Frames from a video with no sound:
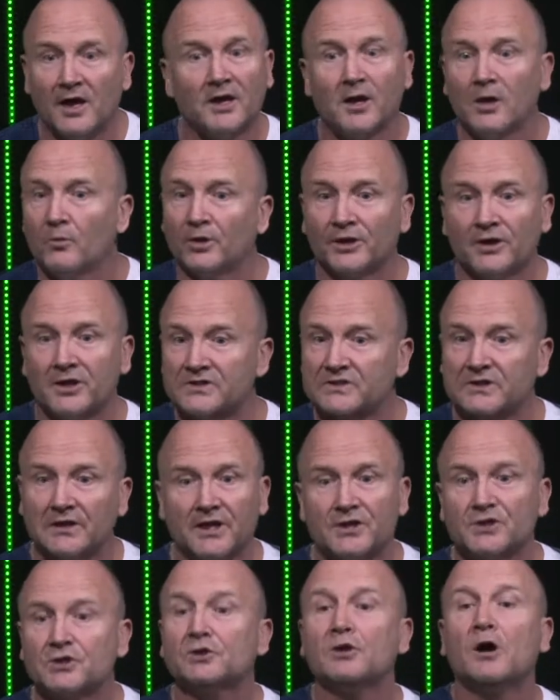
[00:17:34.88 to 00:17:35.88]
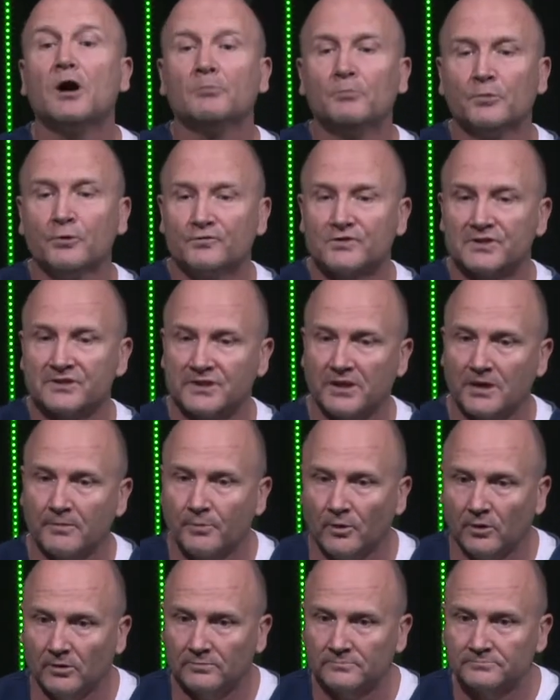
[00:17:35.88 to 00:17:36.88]
and I want isolation, I'll move to
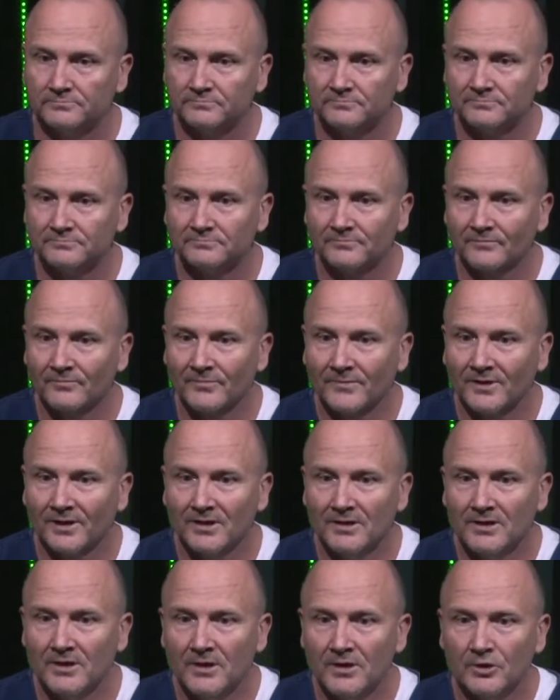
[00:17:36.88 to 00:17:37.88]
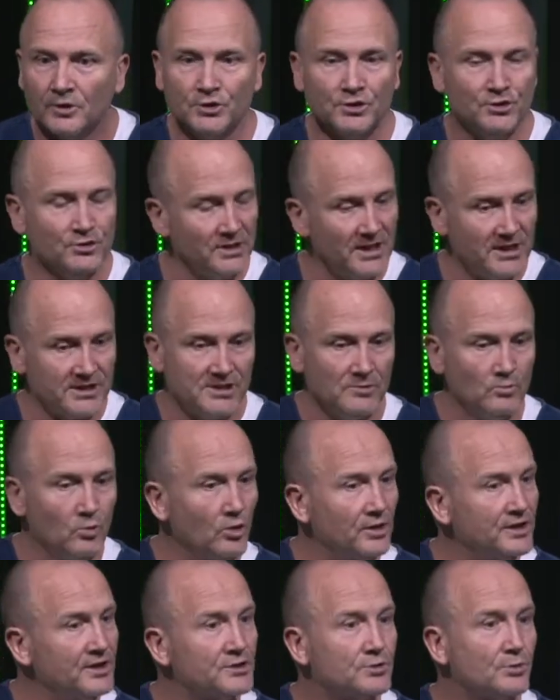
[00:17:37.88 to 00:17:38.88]
Singapore. Because you can actually
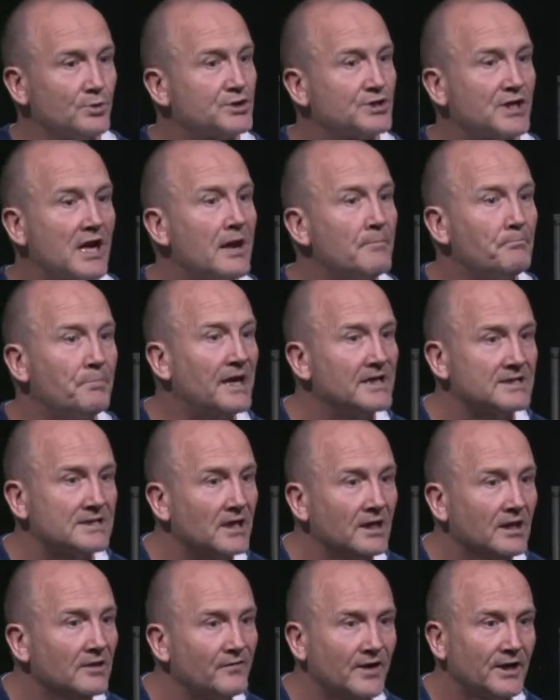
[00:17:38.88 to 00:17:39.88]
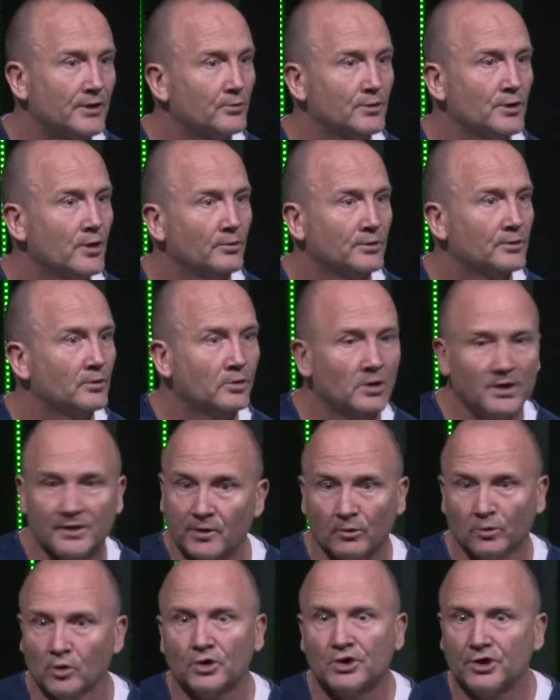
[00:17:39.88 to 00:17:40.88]
walk into a jam-packed elevator, and no one will,
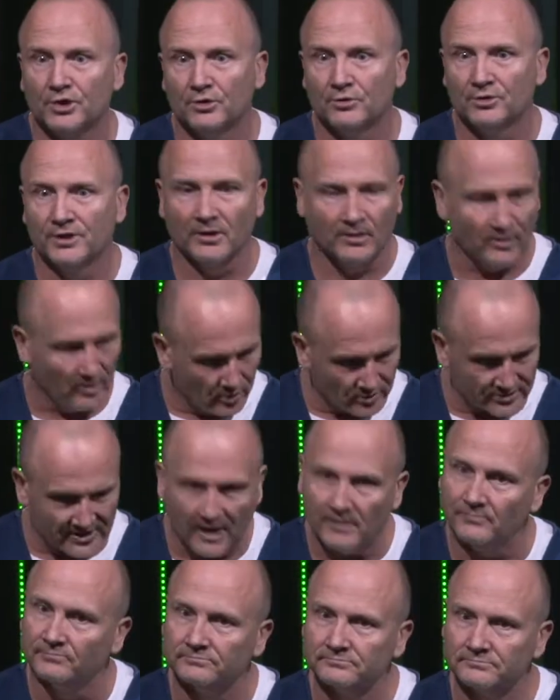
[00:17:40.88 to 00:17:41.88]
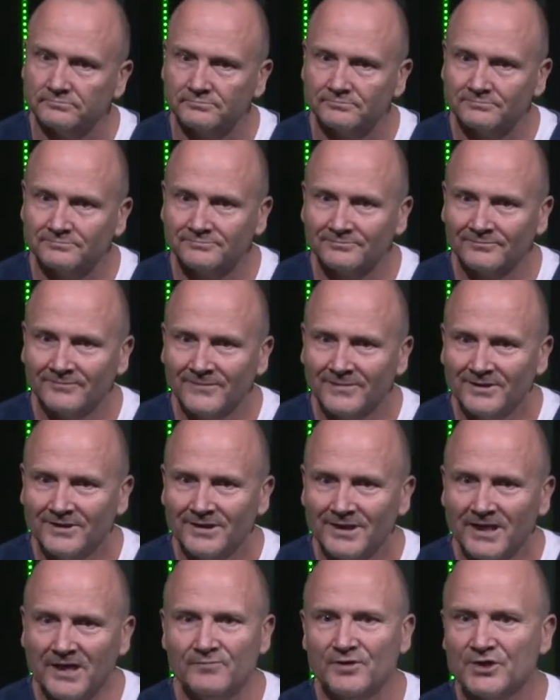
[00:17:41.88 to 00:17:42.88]
they'll look at you, and then they'll look down.
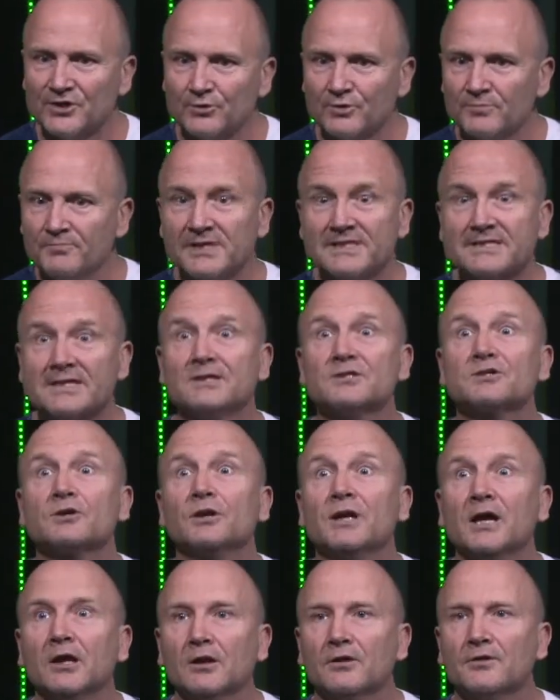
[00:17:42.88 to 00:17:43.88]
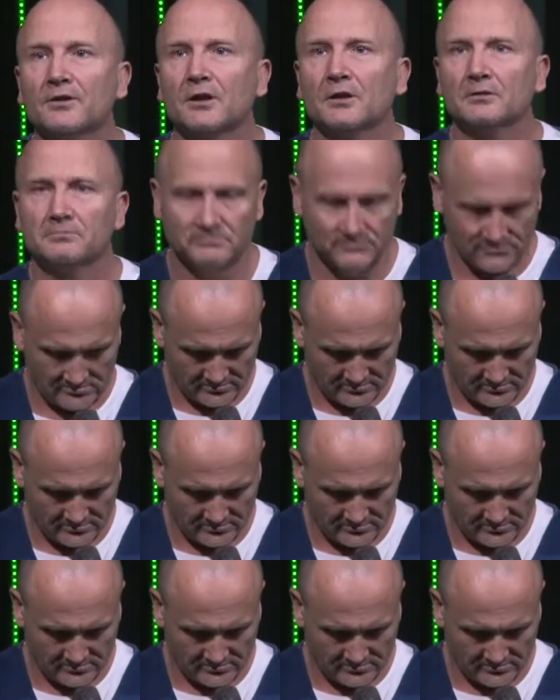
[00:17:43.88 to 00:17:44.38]
Even as you're in mid-sentence going, hello, they go,